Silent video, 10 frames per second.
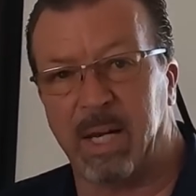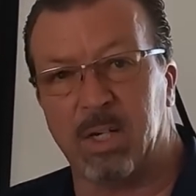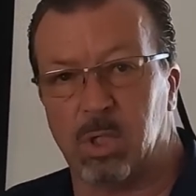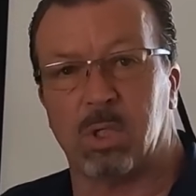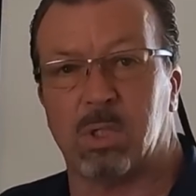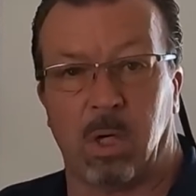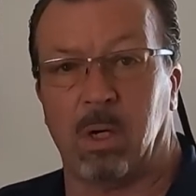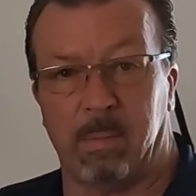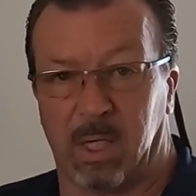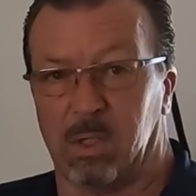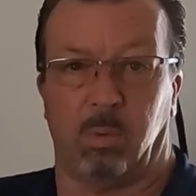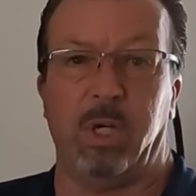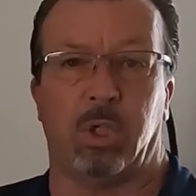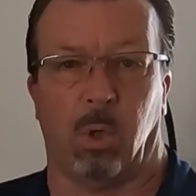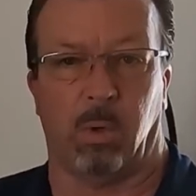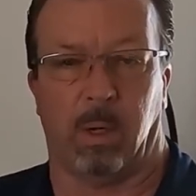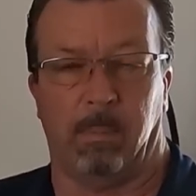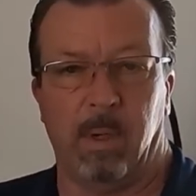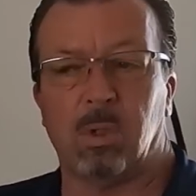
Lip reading: me it just started because we showed up.